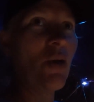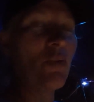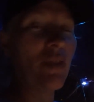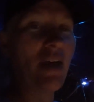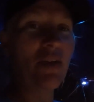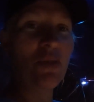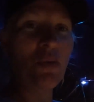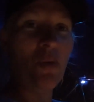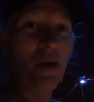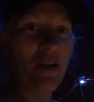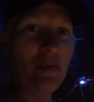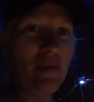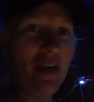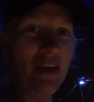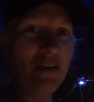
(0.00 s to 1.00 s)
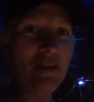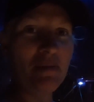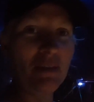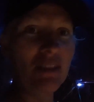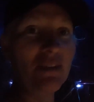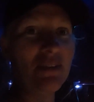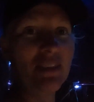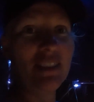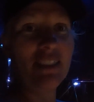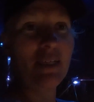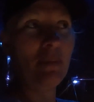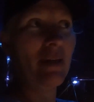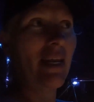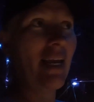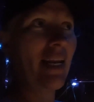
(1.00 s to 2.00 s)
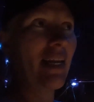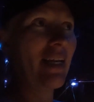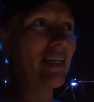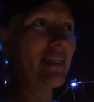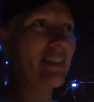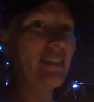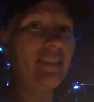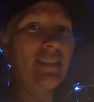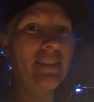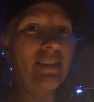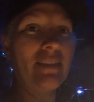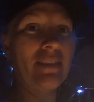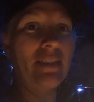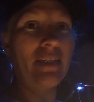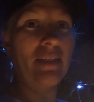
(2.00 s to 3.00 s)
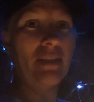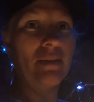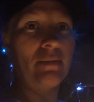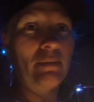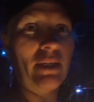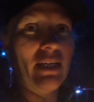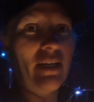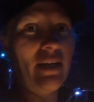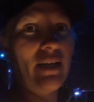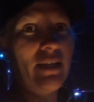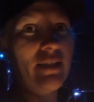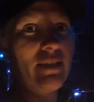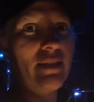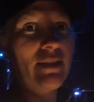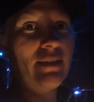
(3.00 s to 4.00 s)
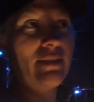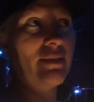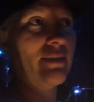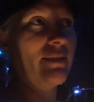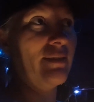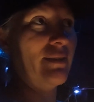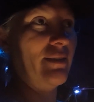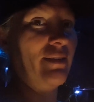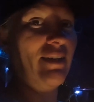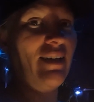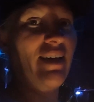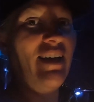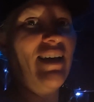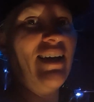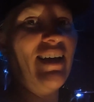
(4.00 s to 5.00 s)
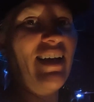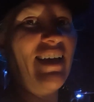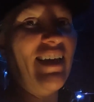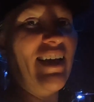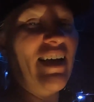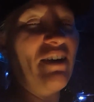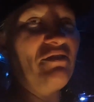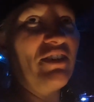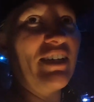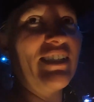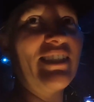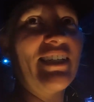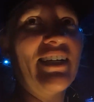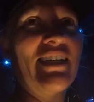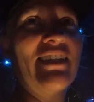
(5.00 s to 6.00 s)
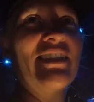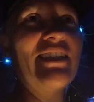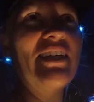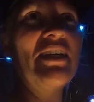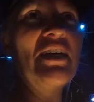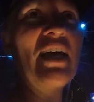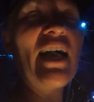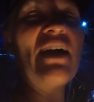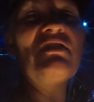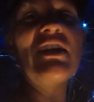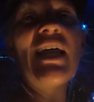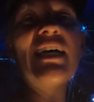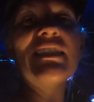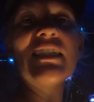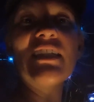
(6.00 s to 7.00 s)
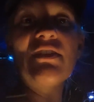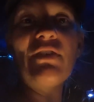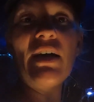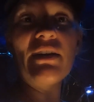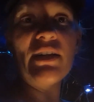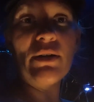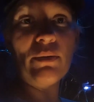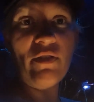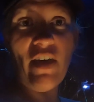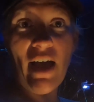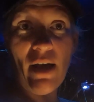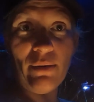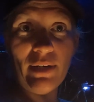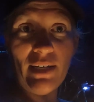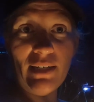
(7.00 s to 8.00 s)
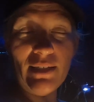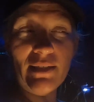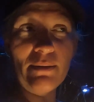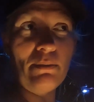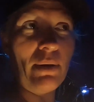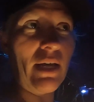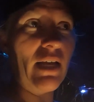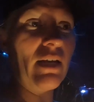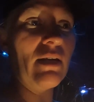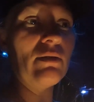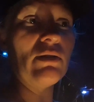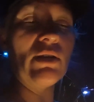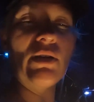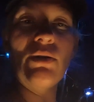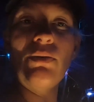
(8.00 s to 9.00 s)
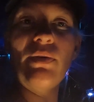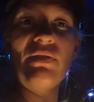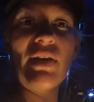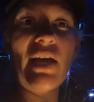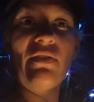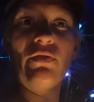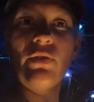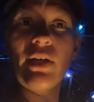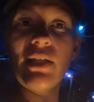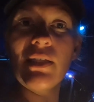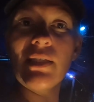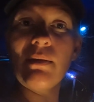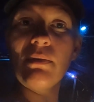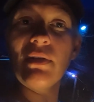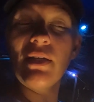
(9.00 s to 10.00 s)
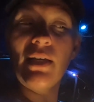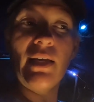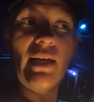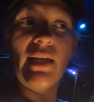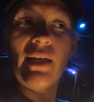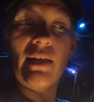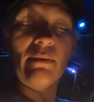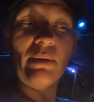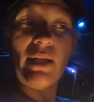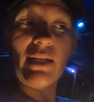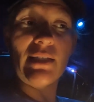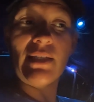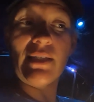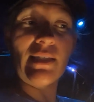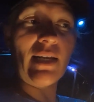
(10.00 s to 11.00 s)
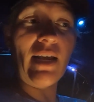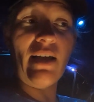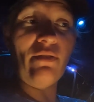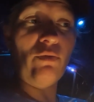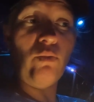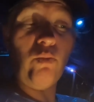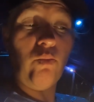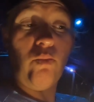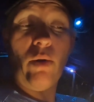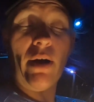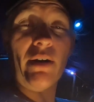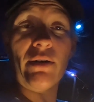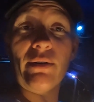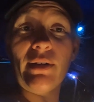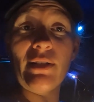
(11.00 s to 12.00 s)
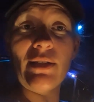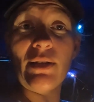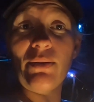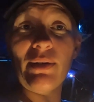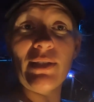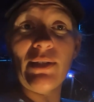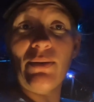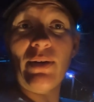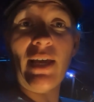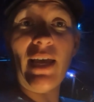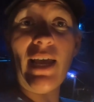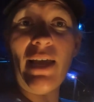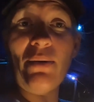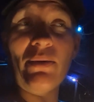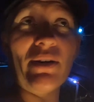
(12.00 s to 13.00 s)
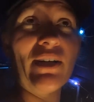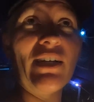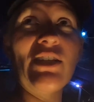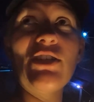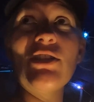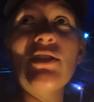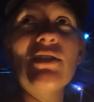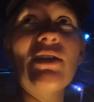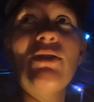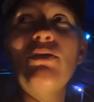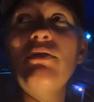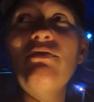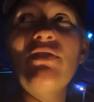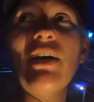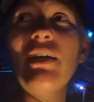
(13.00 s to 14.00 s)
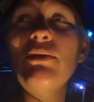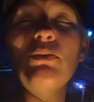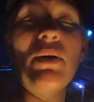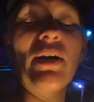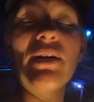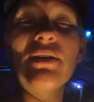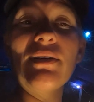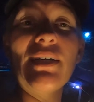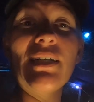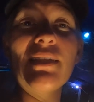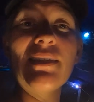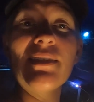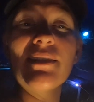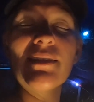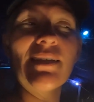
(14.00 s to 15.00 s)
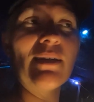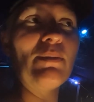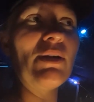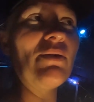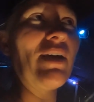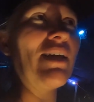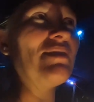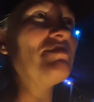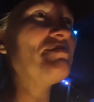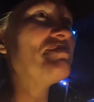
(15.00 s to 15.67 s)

about the Watermaker, I'm a little intimidated because I haven't had to live out here without it. But you know, we've got friends in places that have water, and so it's okay. We're gonna just go and find water, and it's gonna be great.